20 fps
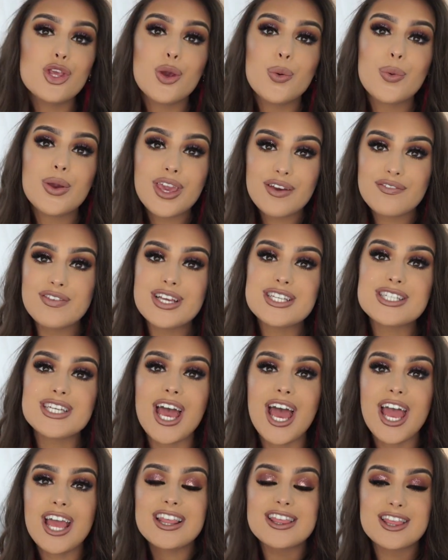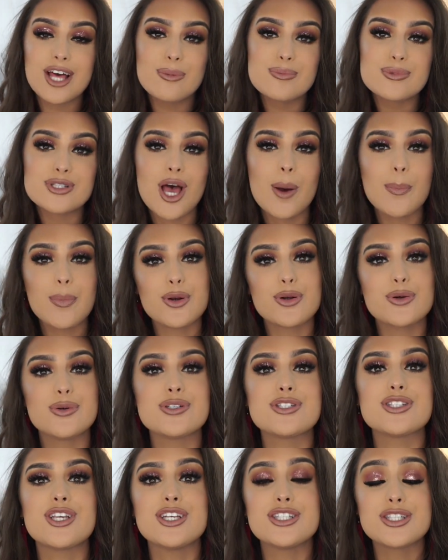you give it a thumbs up and
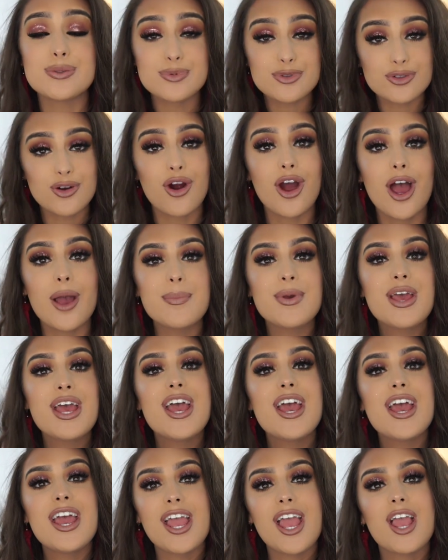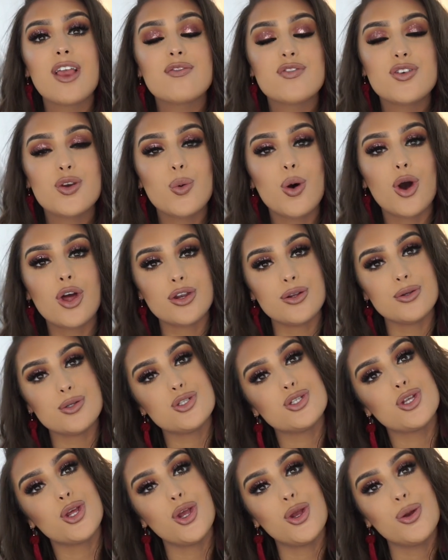also subscribe if you are new
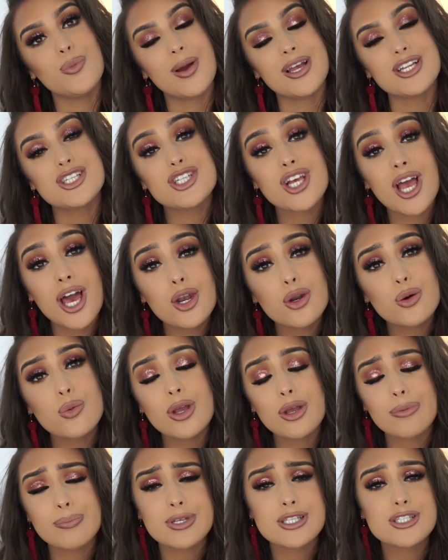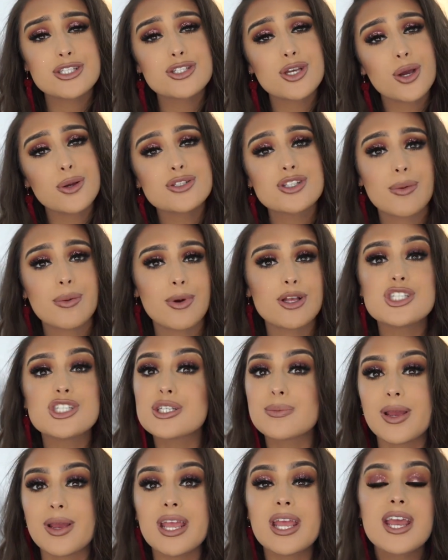to my channel. It means so, so
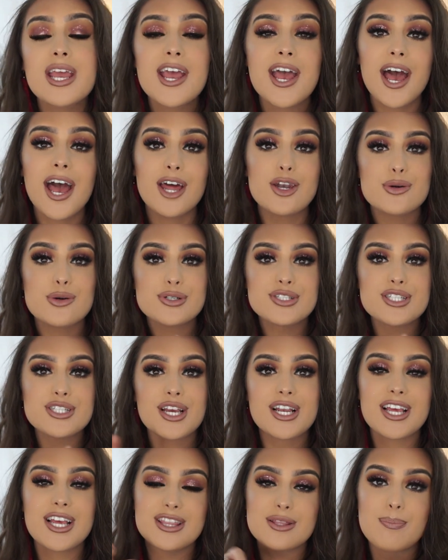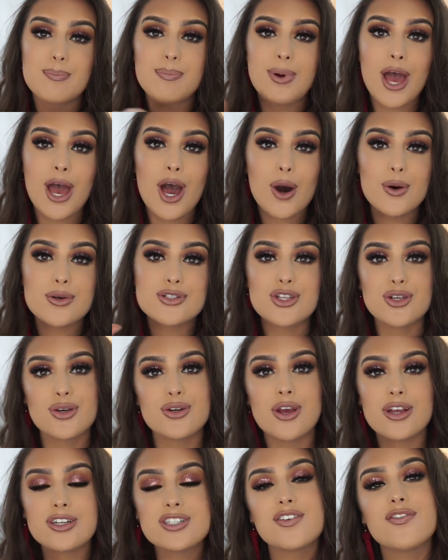much to me. And also click the bell so
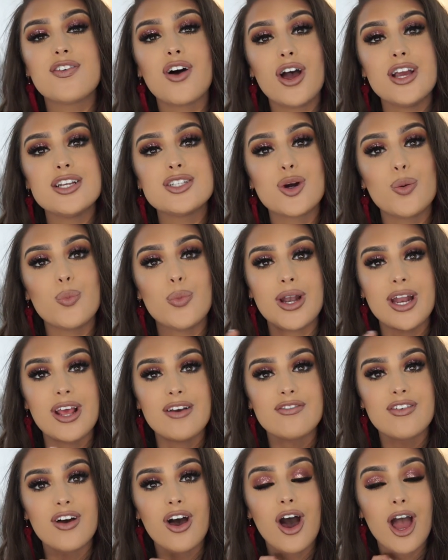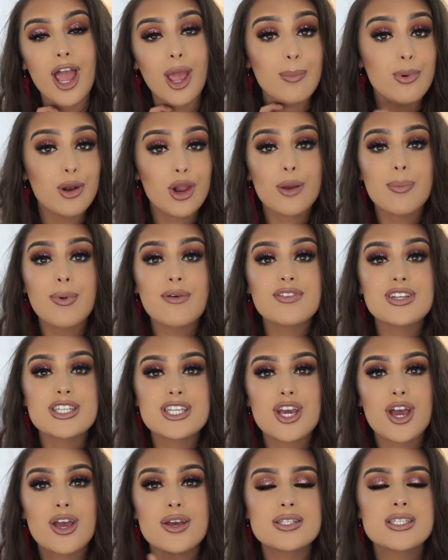you're notified on whenever I upload my
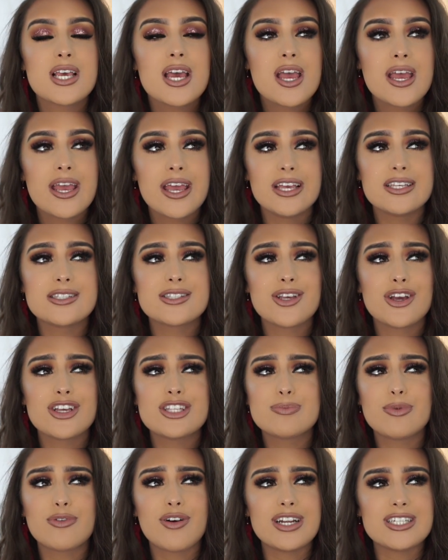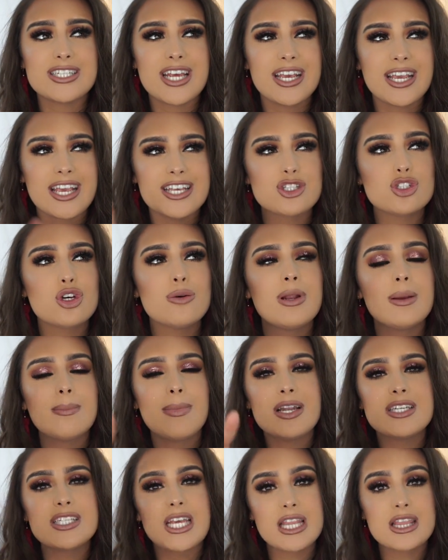videos. It's so sporadic. It's normally
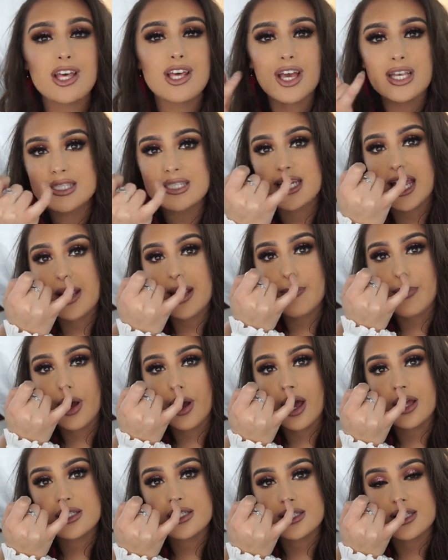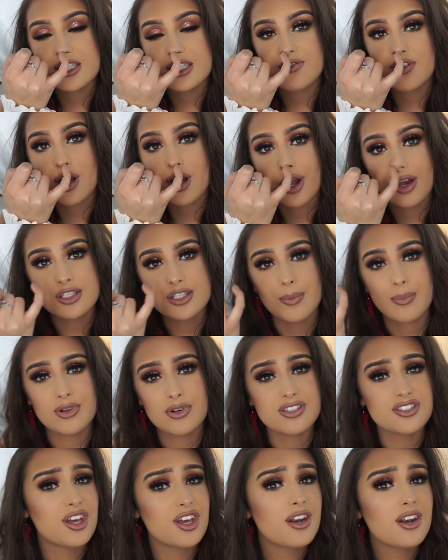Monday and Thursday, but this video goes up
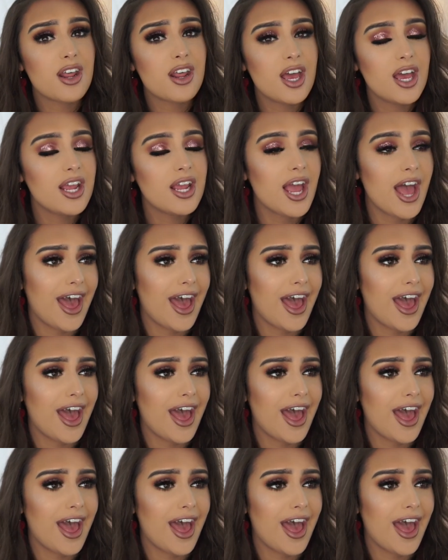on a Sunday